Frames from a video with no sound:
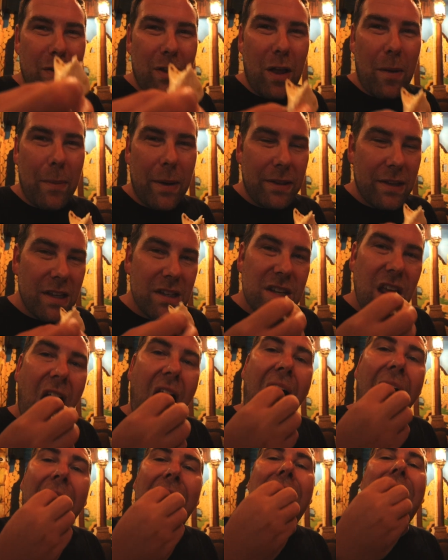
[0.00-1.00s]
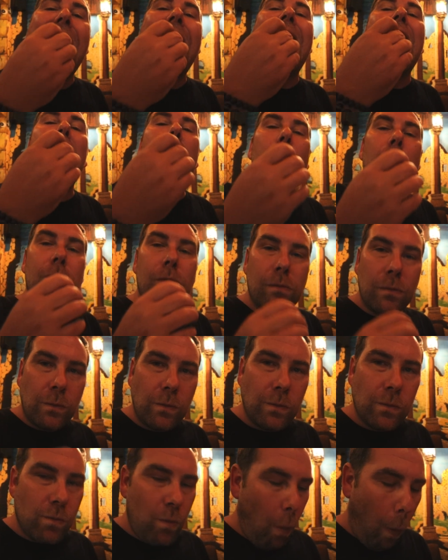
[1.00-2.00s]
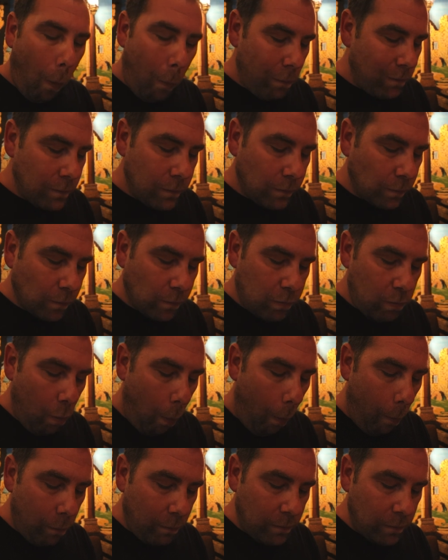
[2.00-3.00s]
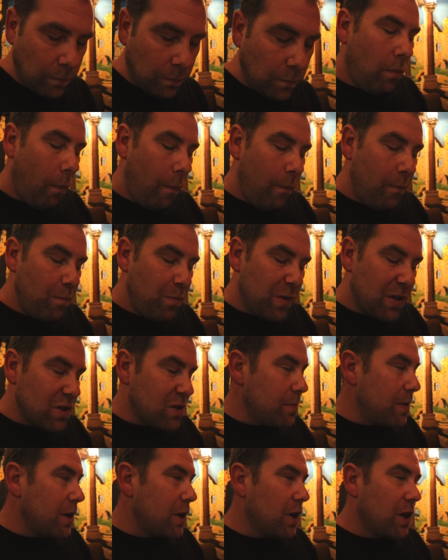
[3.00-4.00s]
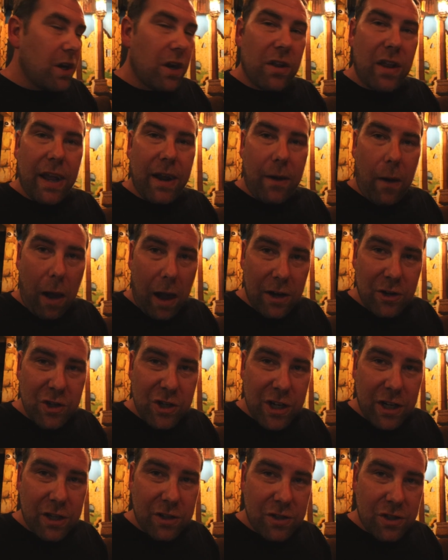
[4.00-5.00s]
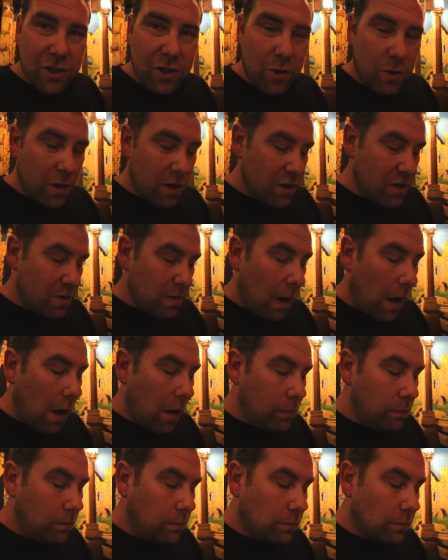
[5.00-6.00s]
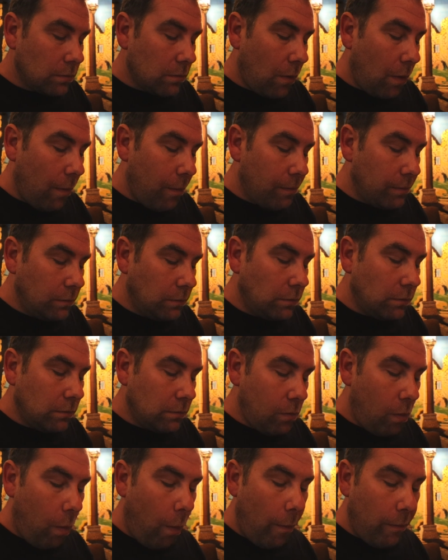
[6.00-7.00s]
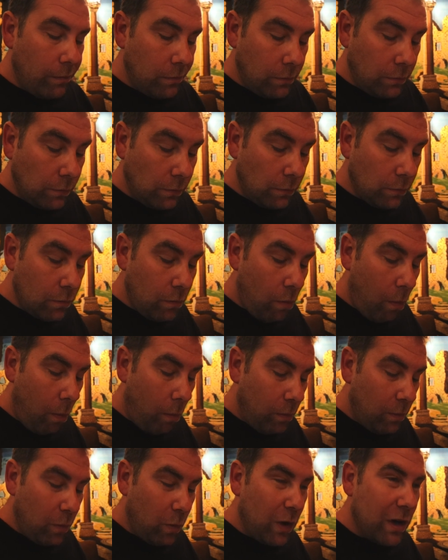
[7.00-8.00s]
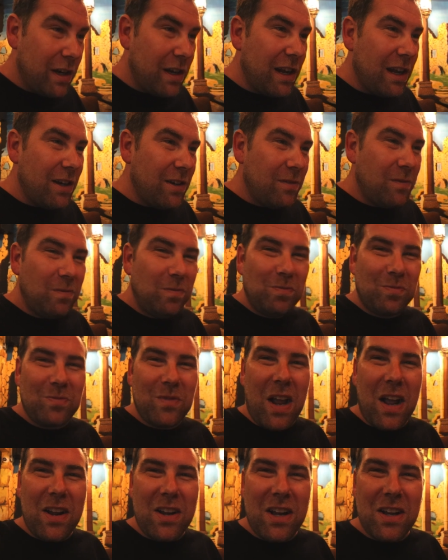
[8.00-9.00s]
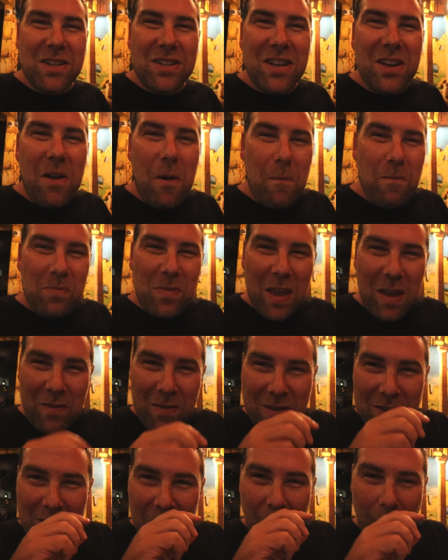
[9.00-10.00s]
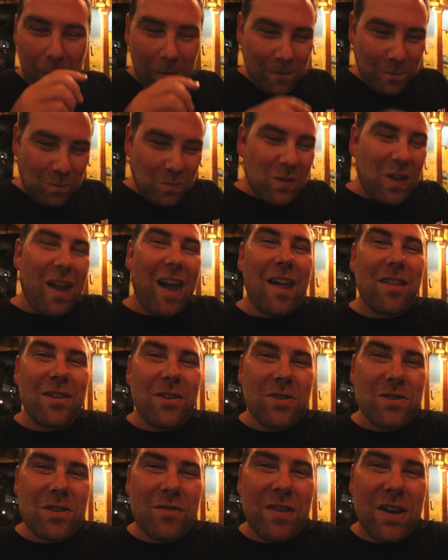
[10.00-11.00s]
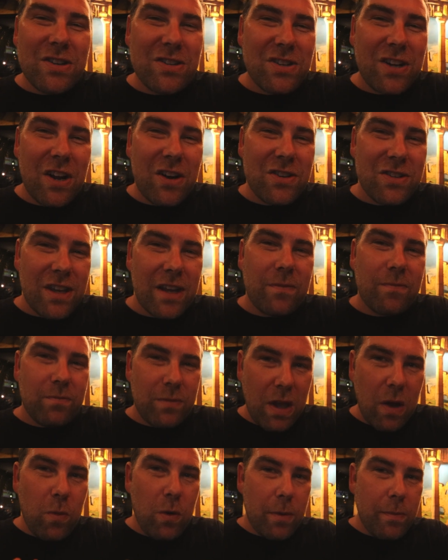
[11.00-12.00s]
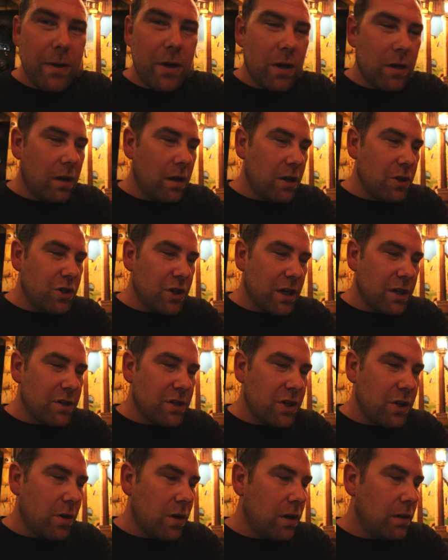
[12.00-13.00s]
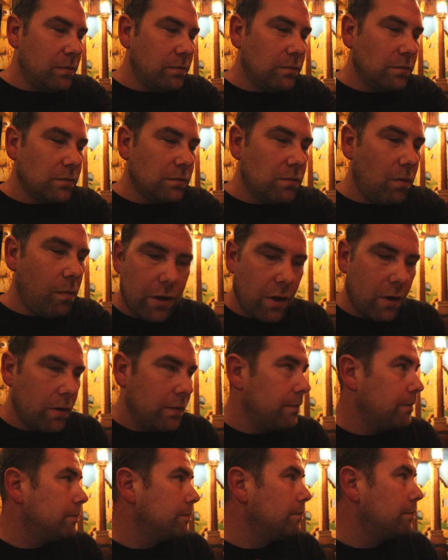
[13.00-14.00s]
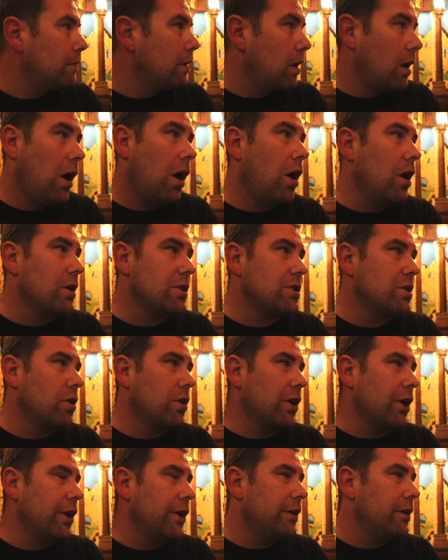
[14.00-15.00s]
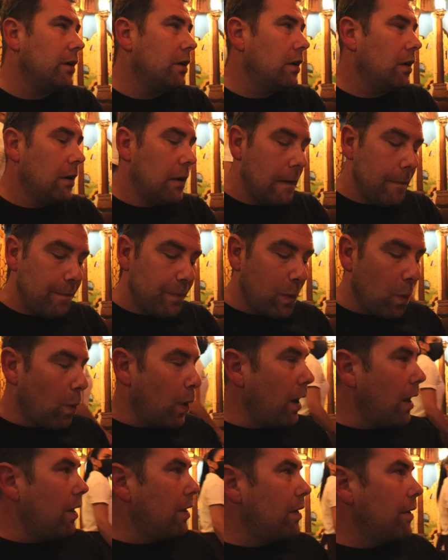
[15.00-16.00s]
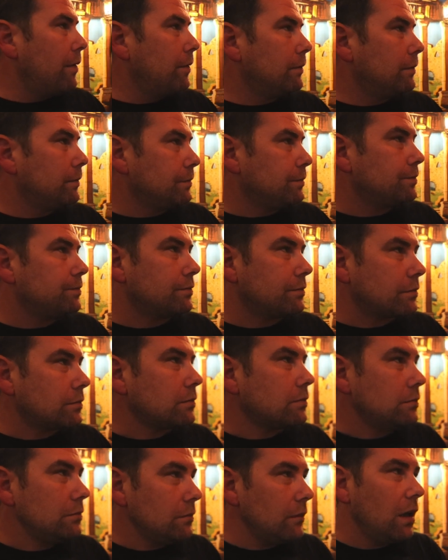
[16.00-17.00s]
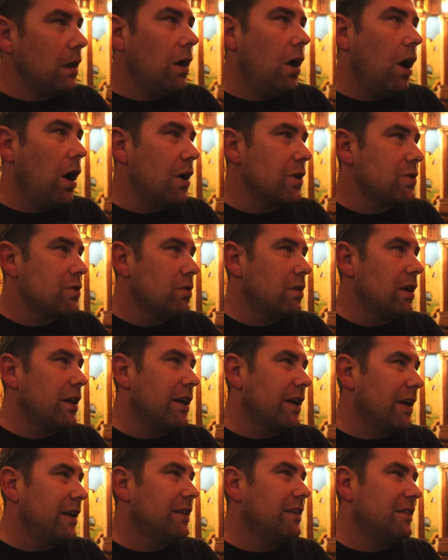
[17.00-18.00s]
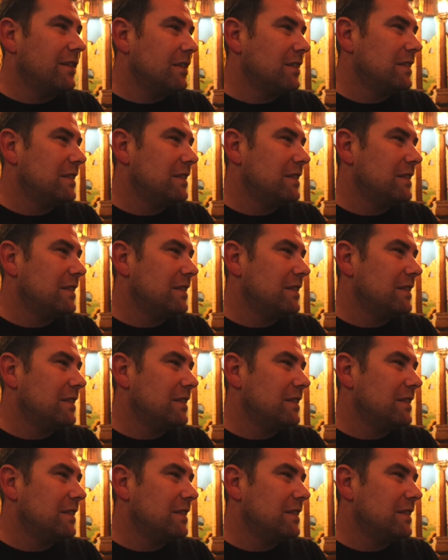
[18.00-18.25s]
fill up on this. Mm. This would be good on like a chicken skewer as well. Wouldn't it? Wouldn't it? a vegetarian. Because even Kathy, who's a vegetarian, is like, it would be good on a chicken skewer. How is it? Oh, oh, oh so good. What? It's so good. It is. Oh, it's really like, good.